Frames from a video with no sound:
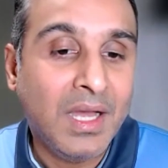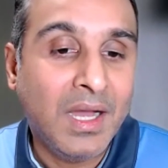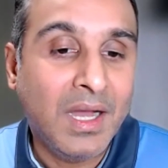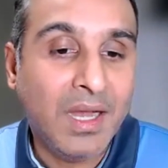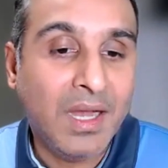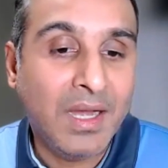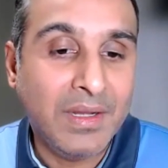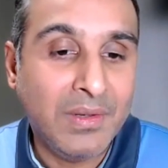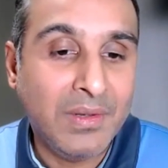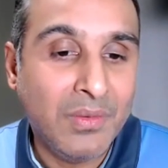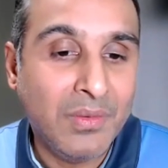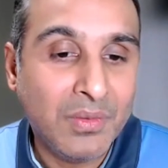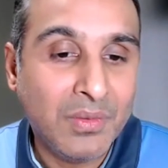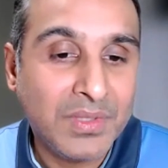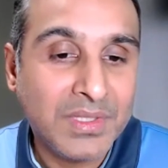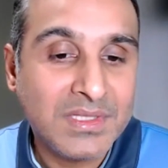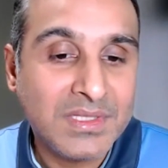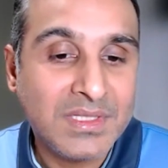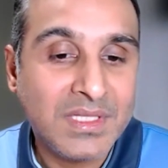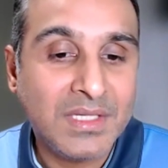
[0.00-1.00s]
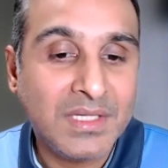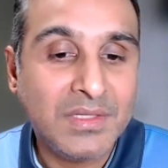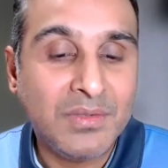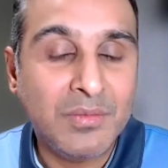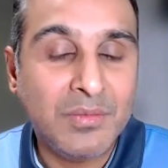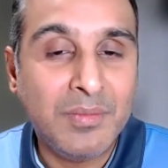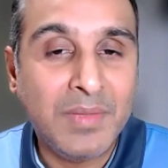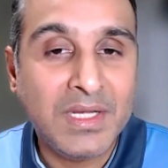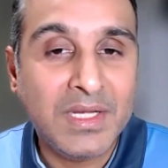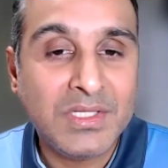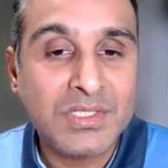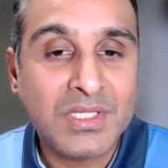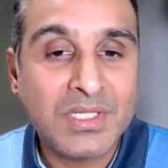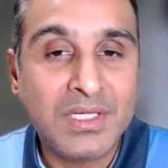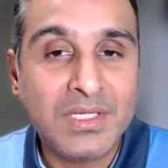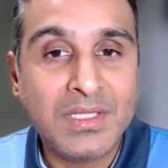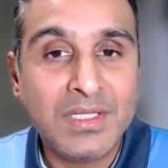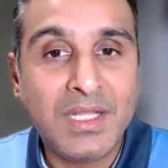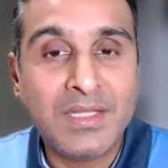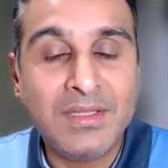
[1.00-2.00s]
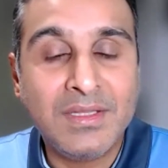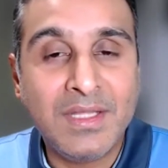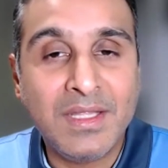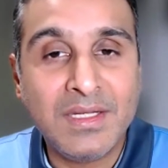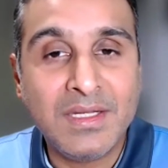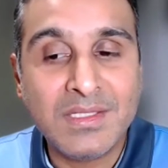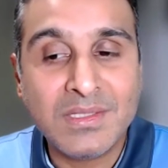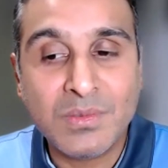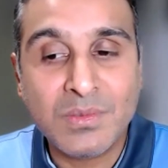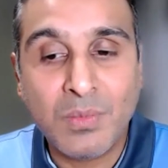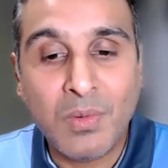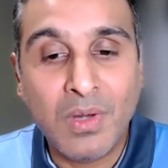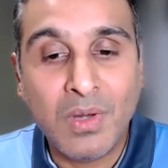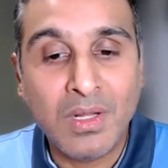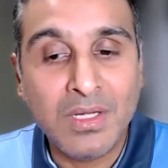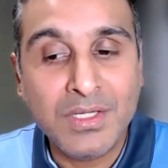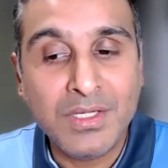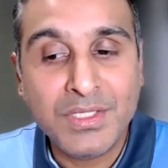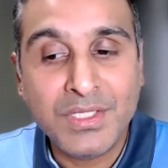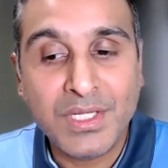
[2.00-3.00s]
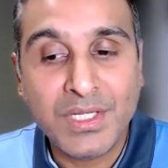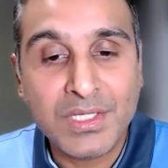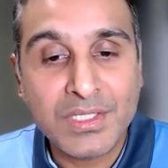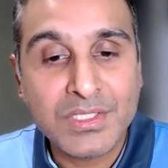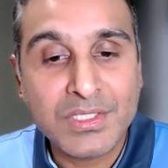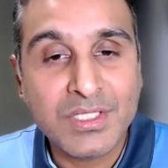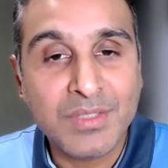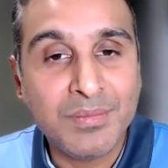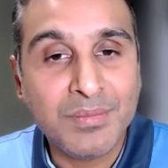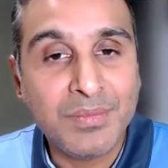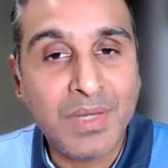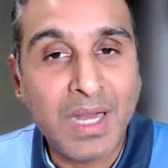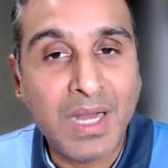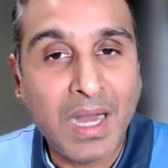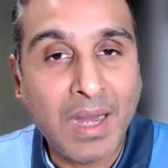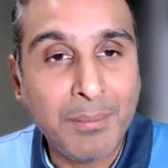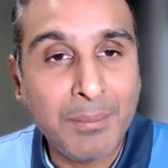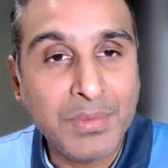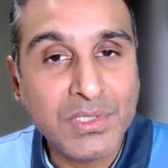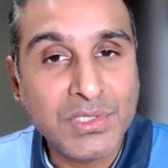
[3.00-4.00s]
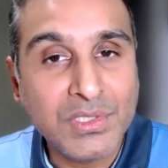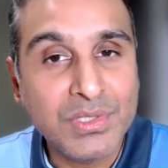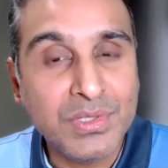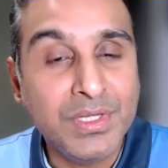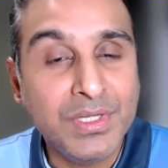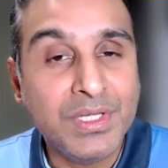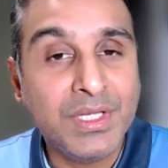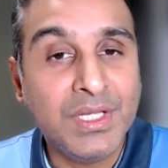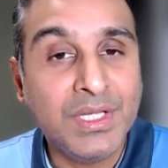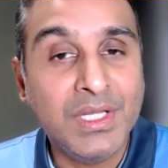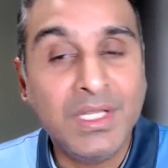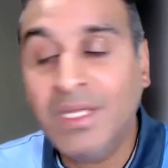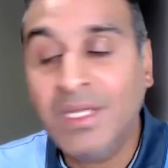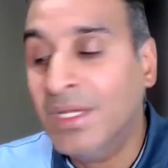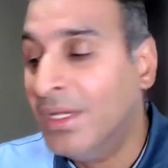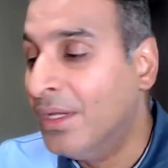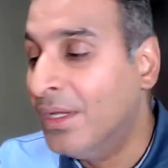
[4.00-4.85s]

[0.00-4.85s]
I noticed that you mentioned that there is volunteership opportunity.